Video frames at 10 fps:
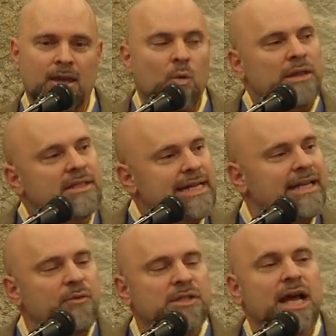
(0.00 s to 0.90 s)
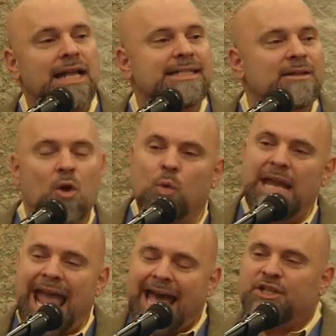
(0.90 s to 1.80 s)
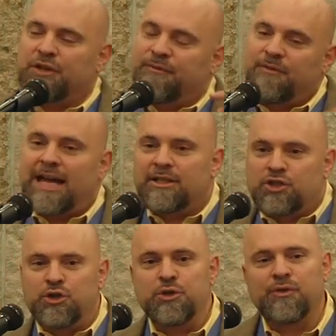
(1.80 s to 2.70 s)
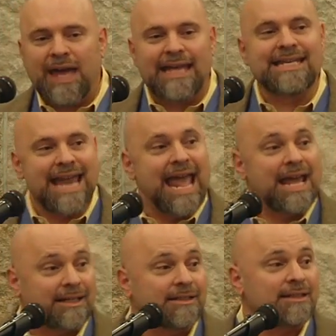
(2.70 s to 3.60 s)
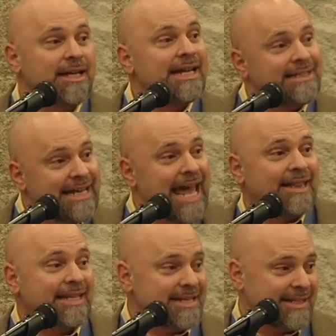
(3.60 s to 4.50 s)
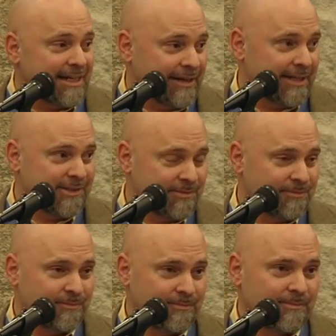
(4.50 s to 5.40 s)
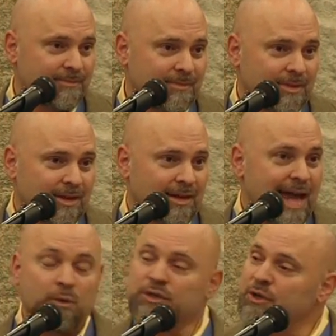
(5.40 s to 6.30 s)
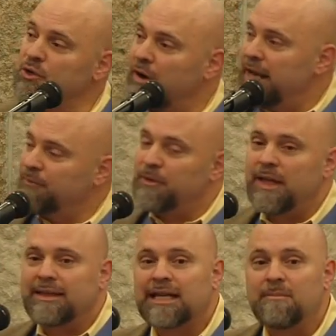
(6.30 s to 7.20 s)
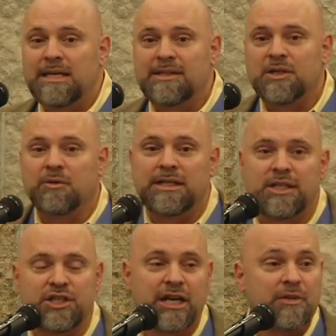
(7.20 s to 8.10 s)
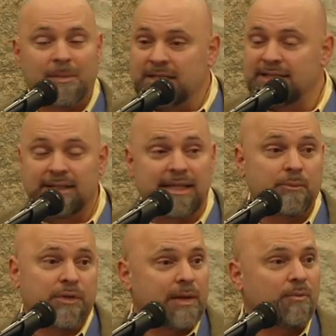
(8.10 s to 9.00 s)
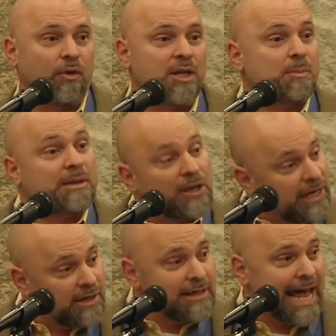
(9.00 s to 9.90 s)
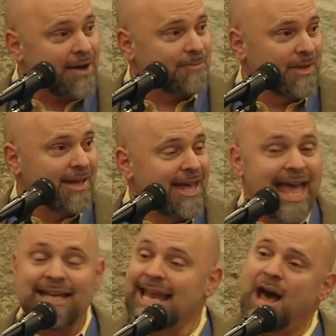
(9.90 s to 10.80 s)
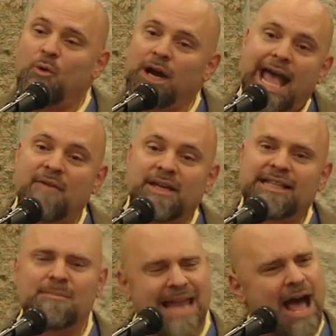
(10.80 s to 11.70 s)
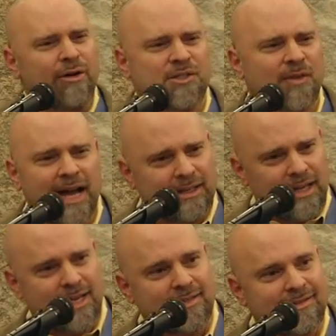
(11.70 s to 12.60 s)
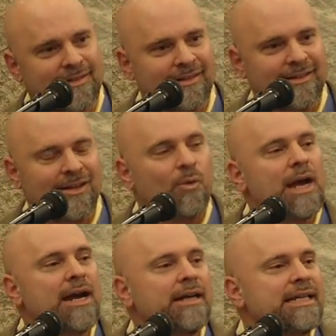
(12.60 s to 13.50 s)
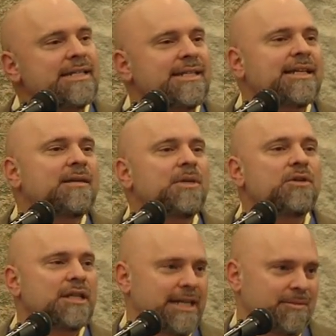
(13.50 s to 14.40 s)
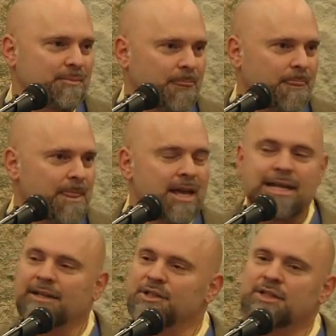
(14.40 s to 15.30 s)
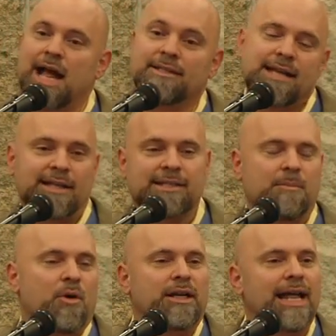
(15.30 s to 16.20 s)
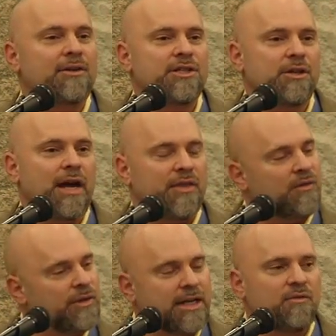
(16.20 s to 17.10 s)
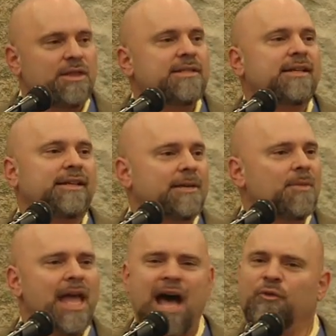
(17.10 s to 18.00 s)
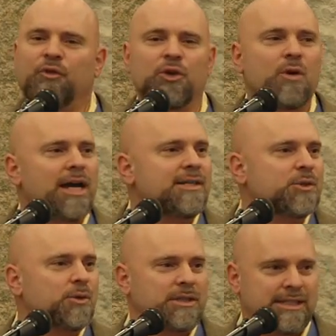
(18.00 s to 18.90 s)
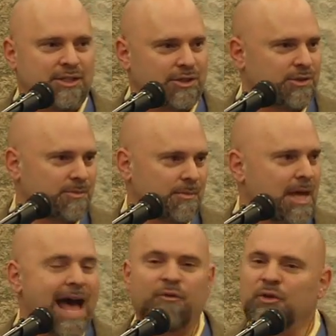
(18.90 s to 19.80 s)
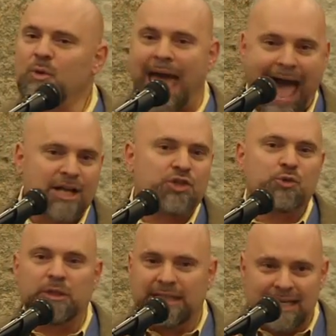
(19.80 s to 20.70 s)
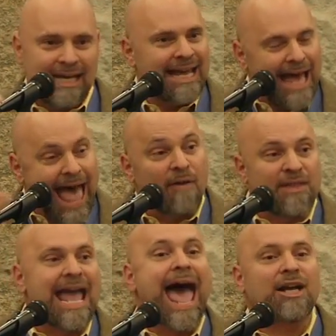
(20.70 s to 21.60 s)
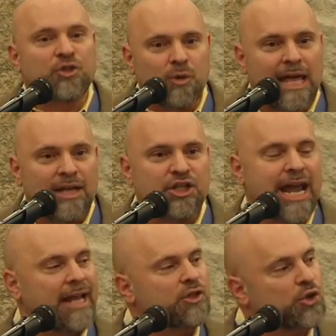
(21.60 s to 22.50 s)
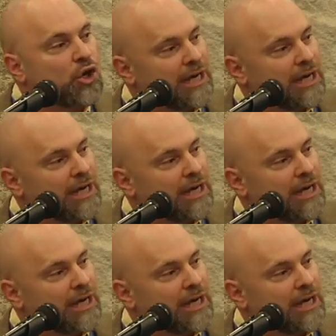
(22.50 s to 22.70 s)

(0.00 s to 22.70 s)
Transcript: When the state of Wisconsin, we had to fight tooth and nail to get these hearings. And we're so grateful that the committee's agreed to chair them and to sit with them for us, but they're here now. And now we're having them, now it's finalized. Where is the community? Dr. Scott Dotsky pointed out to you, I think very convincingly, how few high school teachers, how few actually, uh, of the actual educators who are